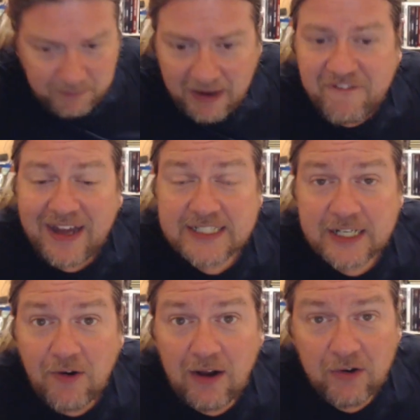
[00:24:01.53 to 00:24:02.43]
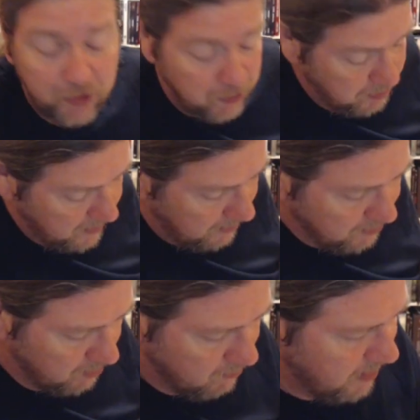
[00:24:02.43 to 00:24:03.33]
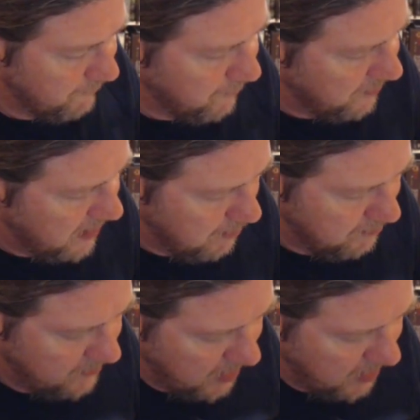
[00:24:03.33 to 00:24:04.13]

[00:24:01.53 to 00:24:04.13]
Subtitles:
Fantasy Ground group. I'm going to run it for them,